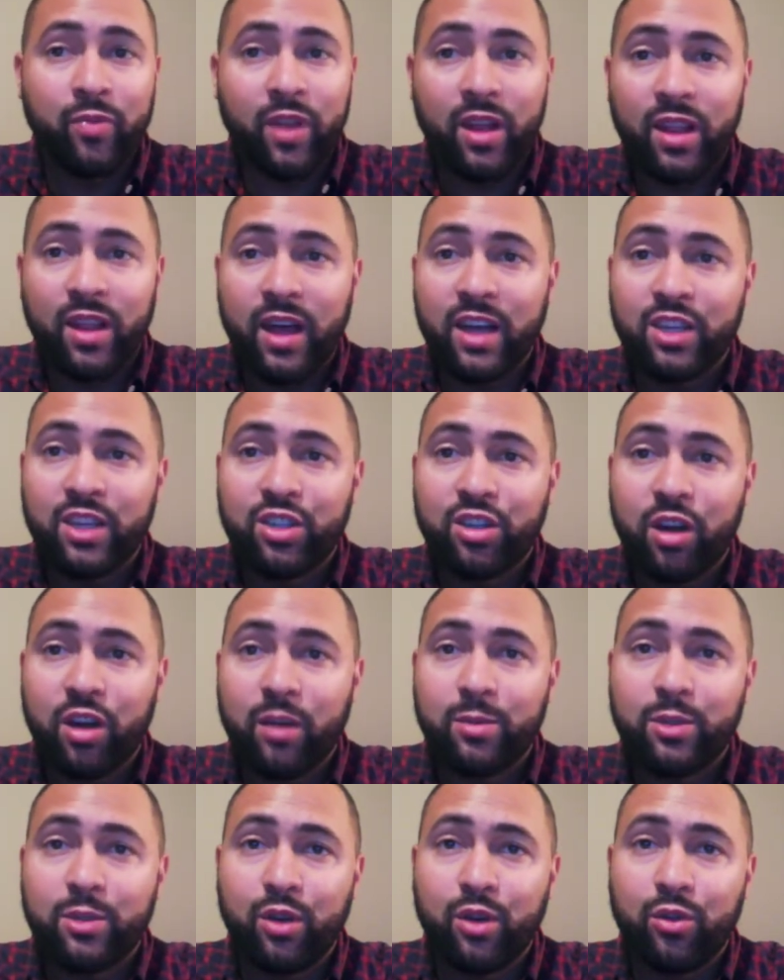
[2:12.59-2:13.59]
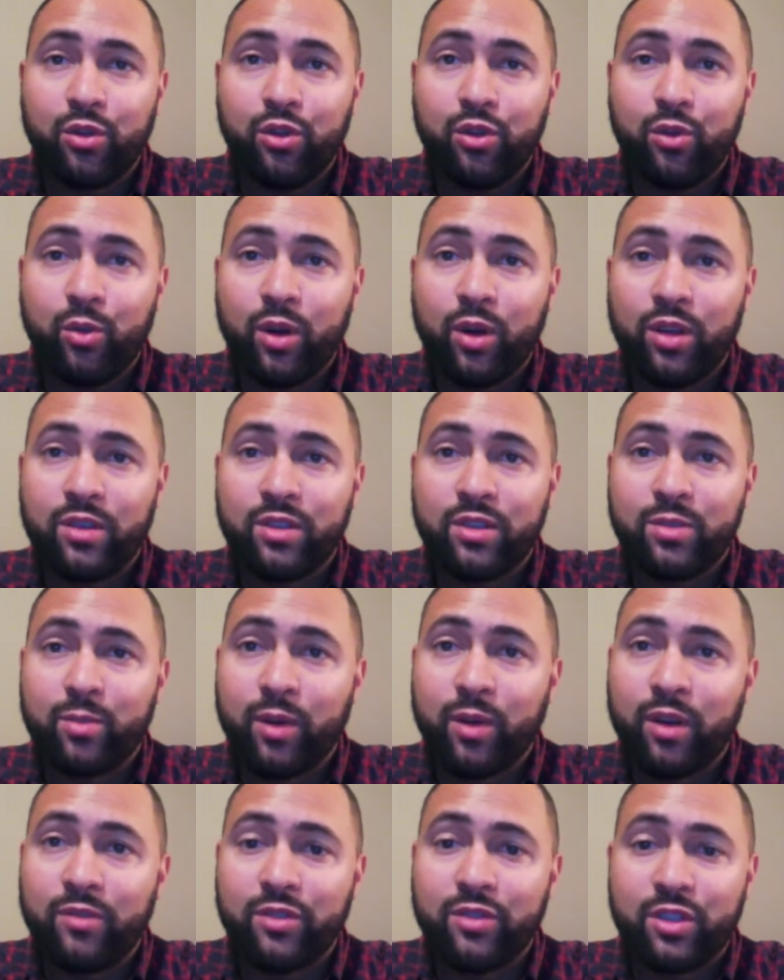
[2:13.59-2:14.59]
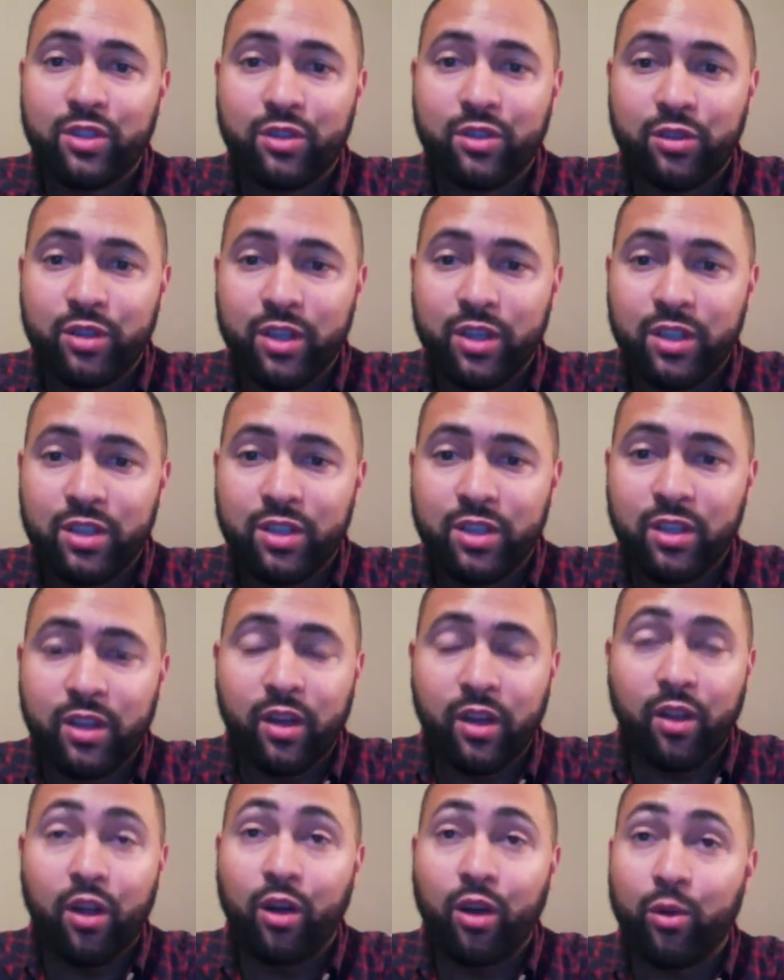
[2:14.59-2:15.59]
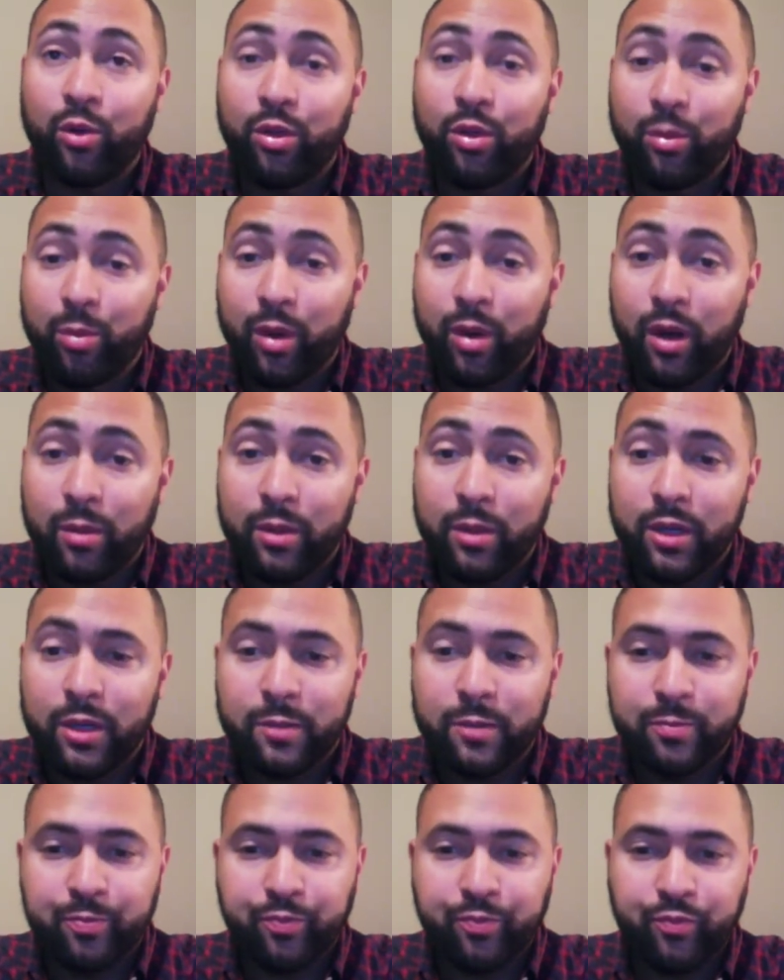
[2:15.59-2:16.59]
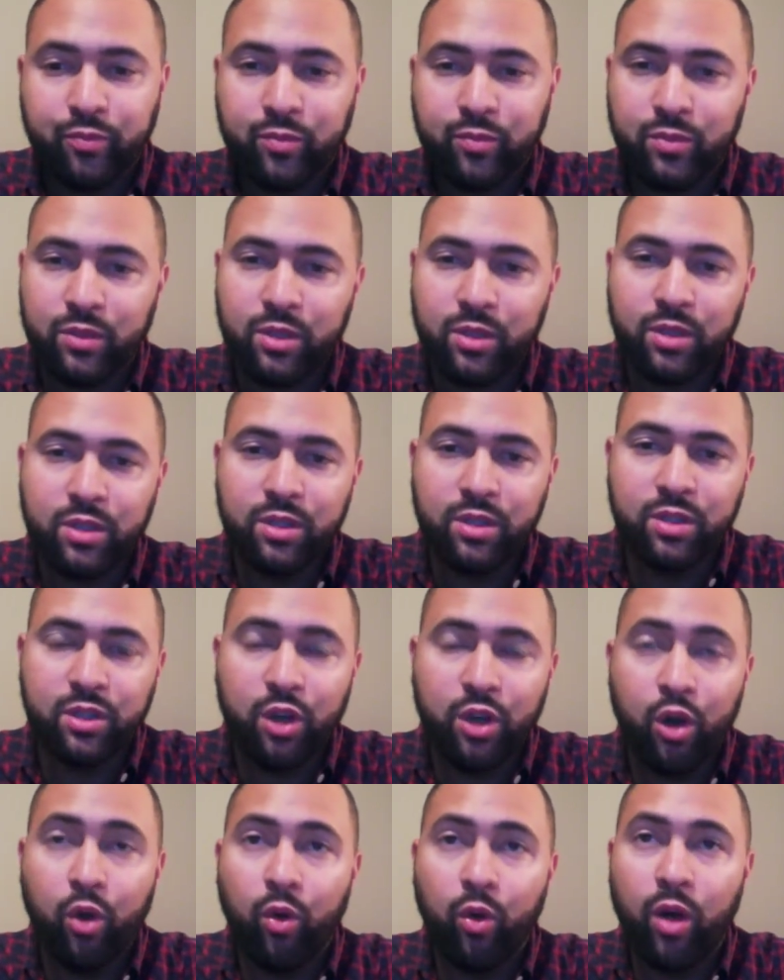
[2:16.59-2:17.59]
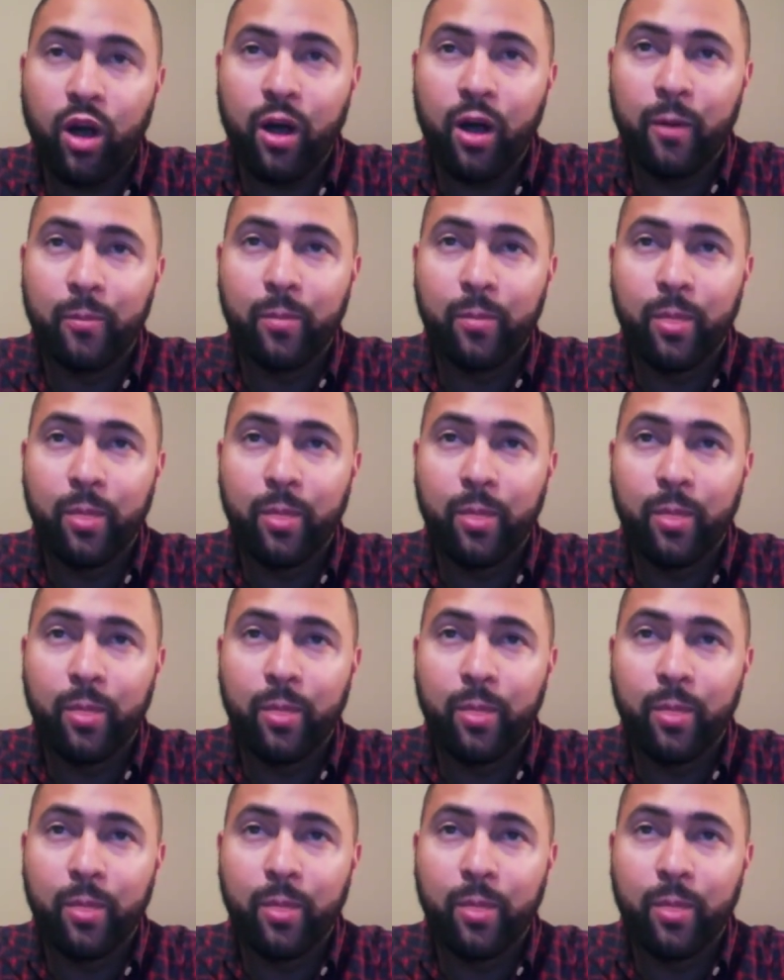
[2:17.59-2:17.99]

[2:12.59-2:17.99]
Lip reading: A lot of sharps don't do well this month, just traditionally, along with the public. So